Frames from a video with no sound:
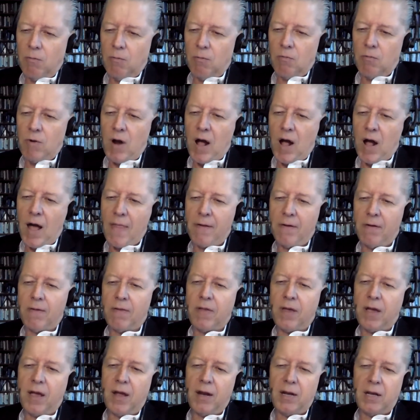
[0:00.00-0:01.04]
rather
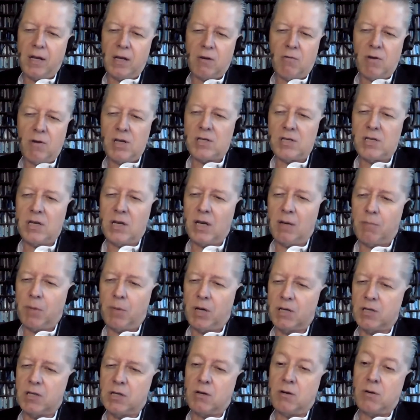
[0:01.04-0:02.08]
than increasing it,
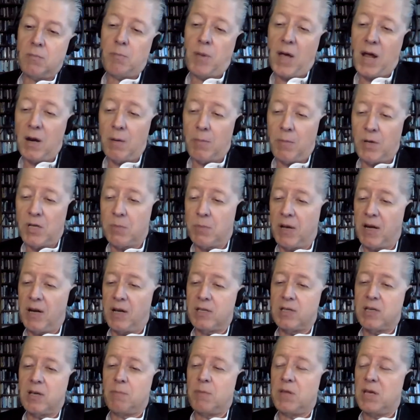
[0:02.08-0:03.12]
because it could better be spent
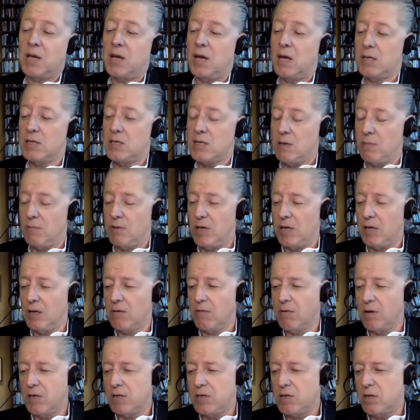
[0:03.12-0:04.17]
on something else that would
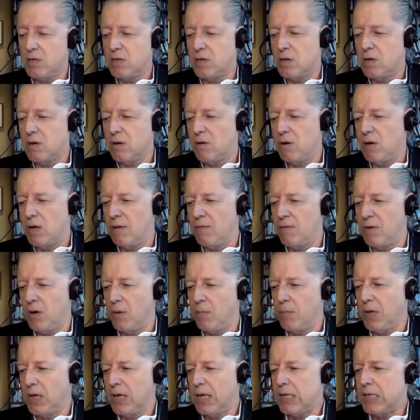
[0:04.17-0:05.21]
increase the security of
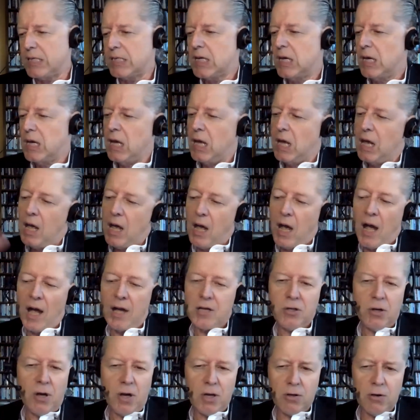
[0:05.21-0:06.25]
Europeans.
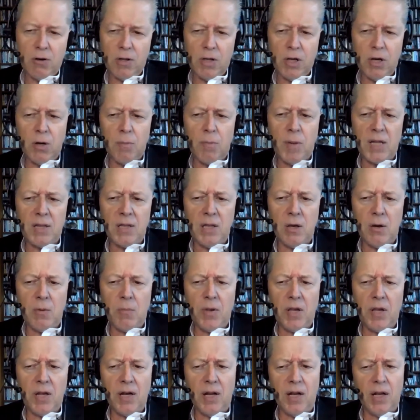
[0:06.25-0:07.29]
I talked earlier about the
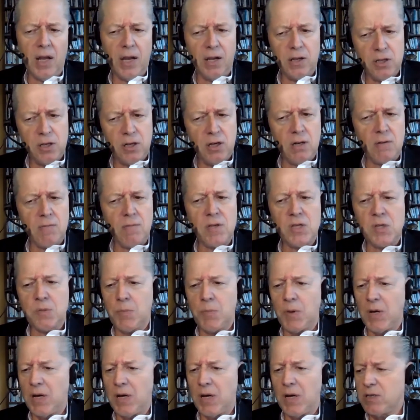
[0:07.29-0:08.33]
European election in
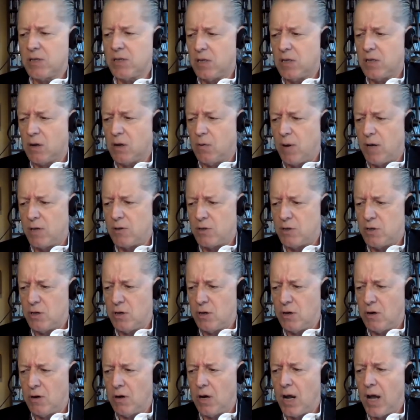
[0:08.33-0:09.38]
response to the
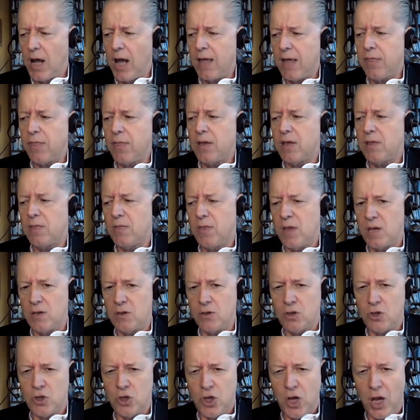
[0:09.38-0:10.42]
questioner. I think
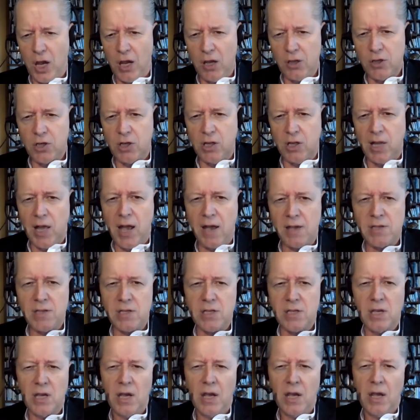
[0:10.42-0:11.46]
things change
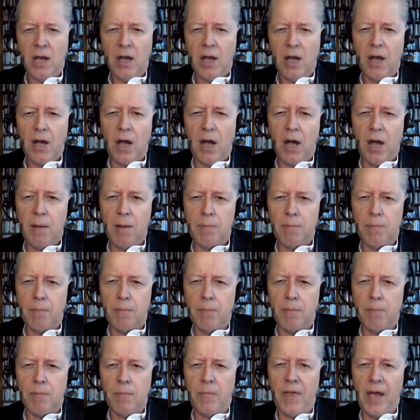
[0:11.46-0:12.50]
less
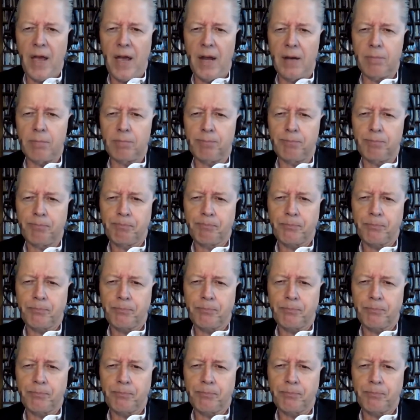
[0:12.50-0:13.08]
than